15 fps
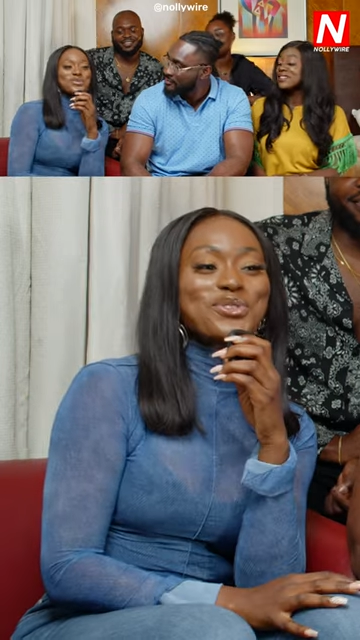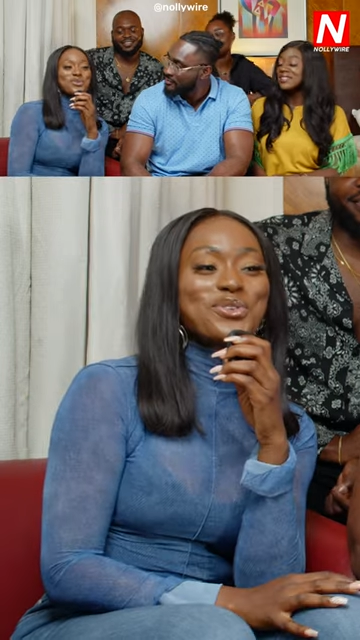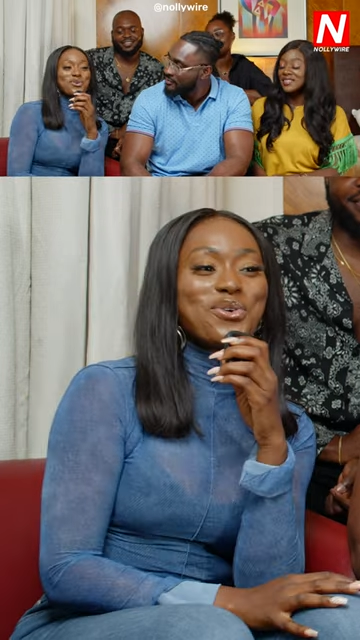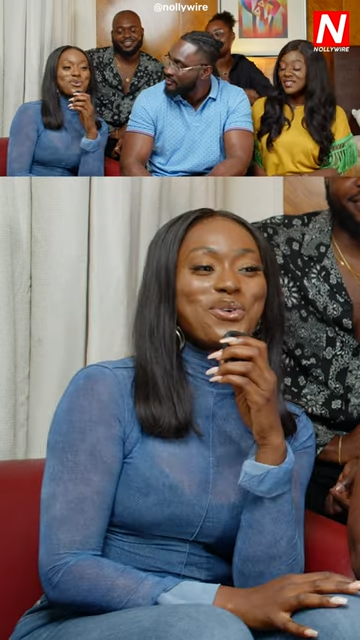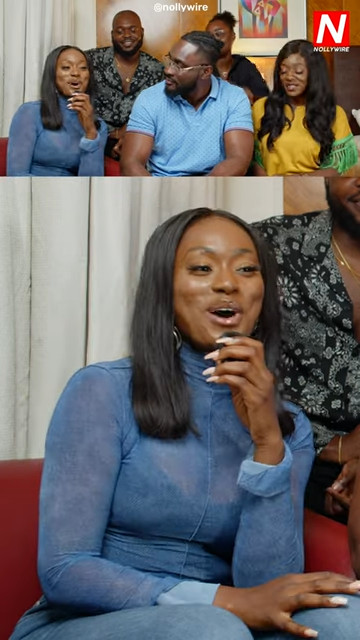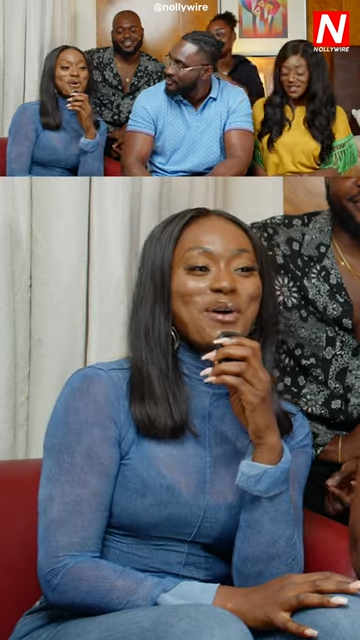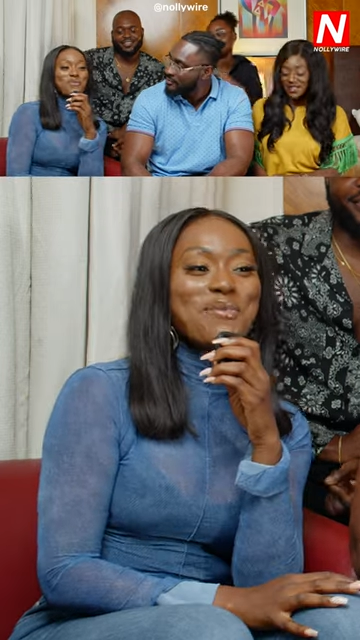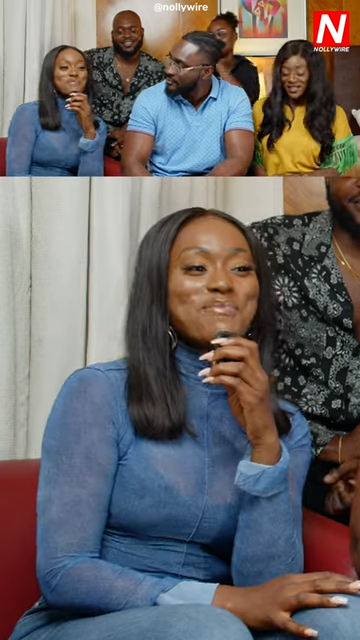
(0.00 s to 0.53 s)

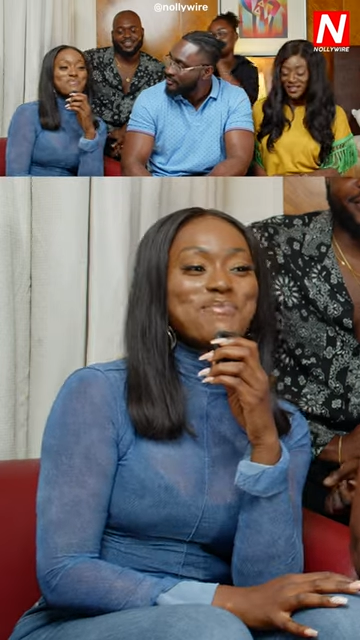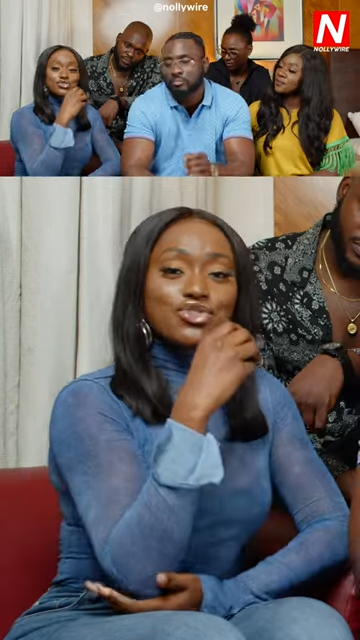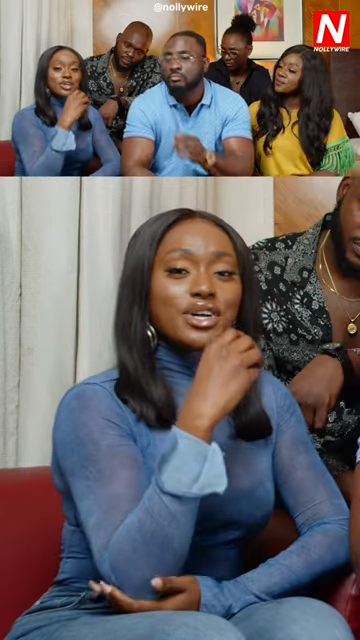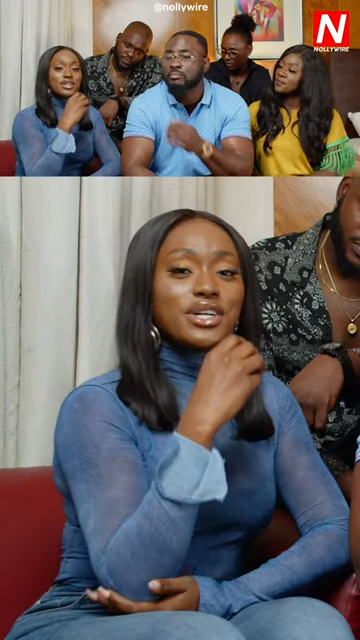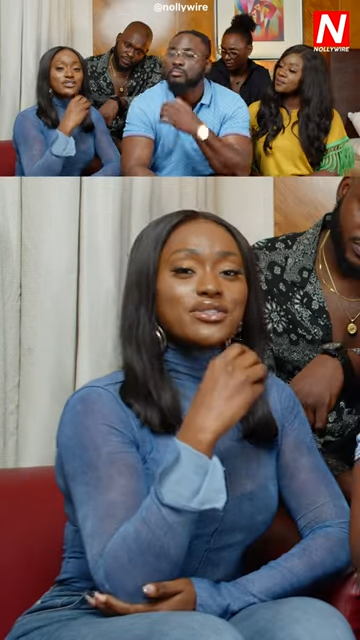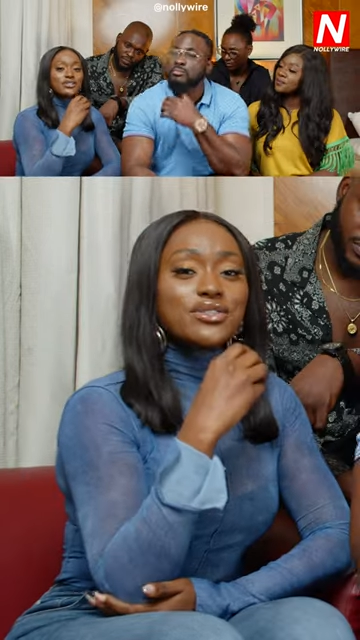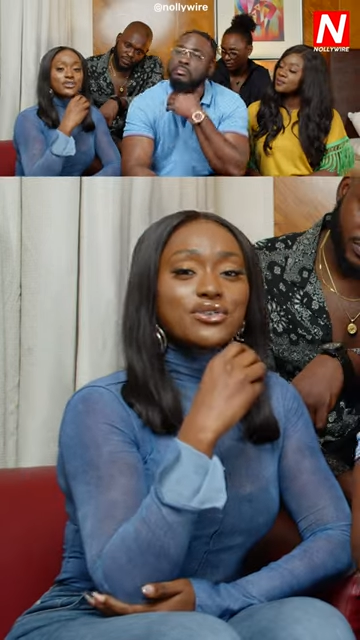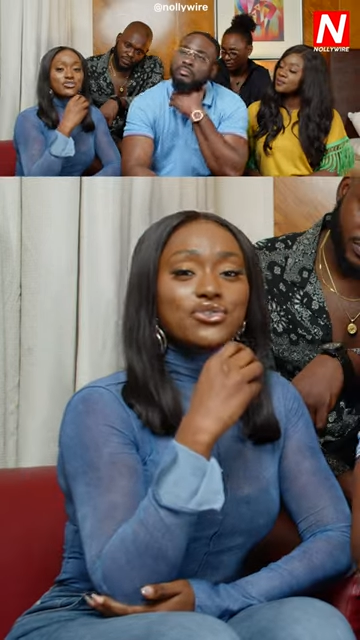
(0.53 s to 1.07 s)
So
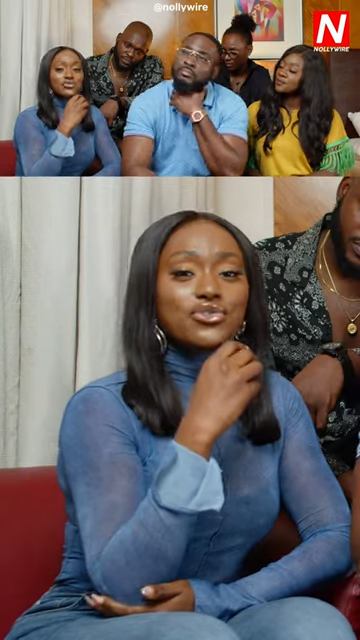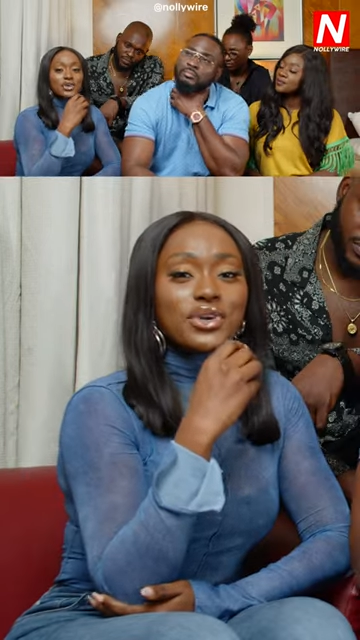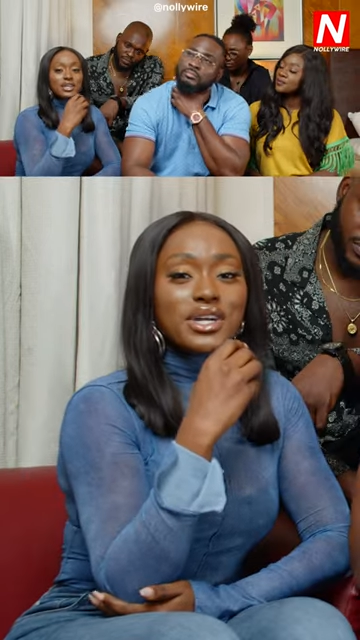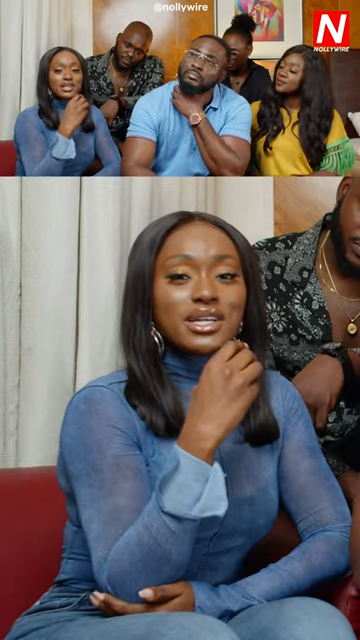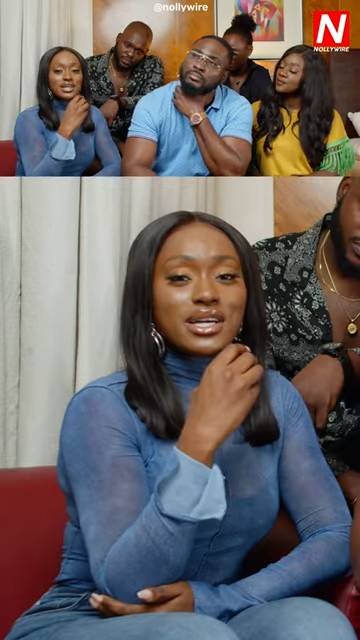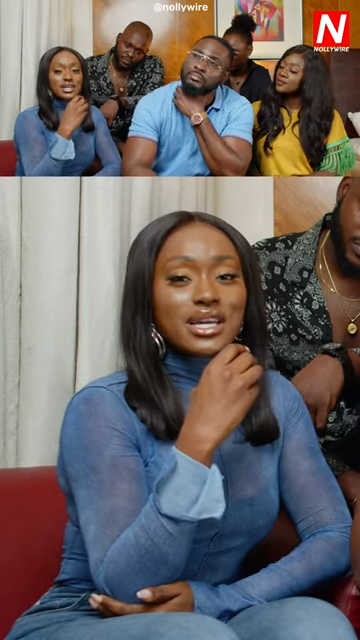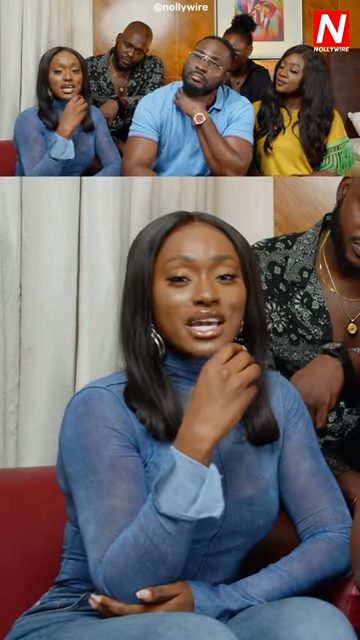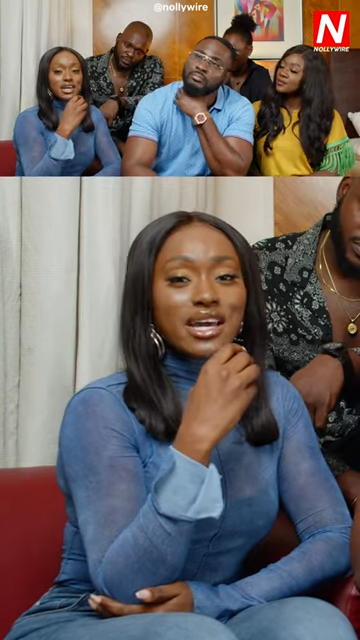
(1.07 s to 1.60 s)
trying to
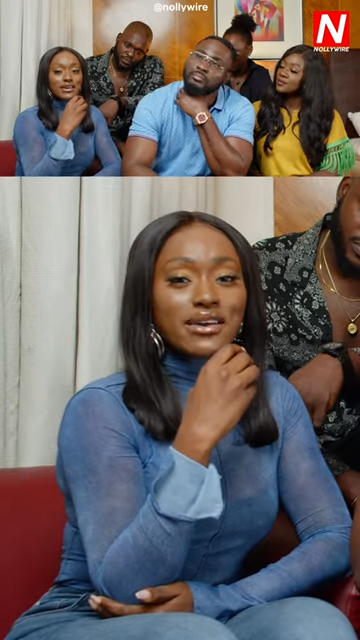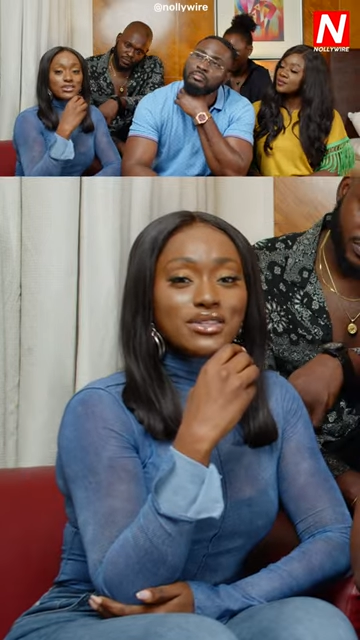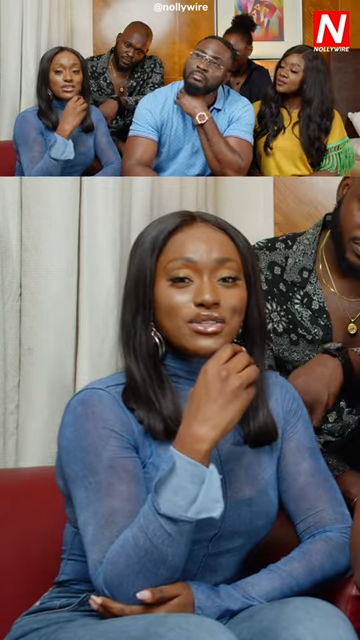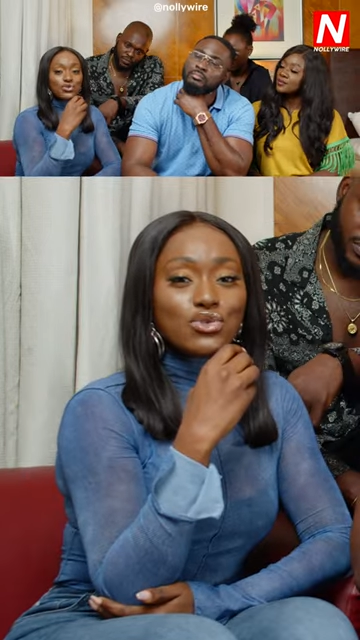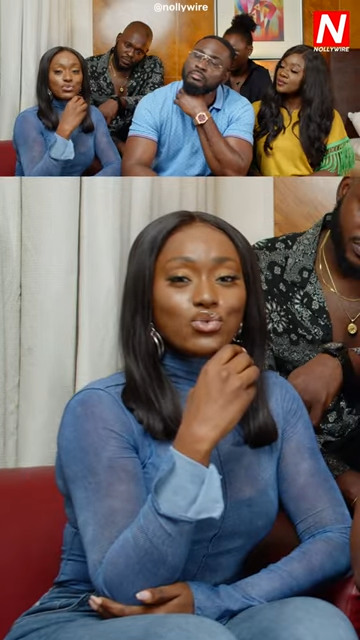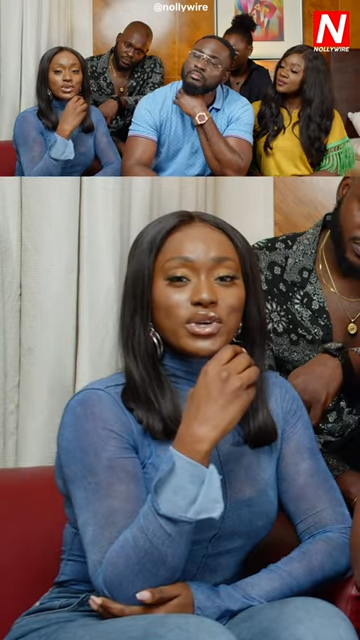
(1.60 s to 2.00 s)
create a character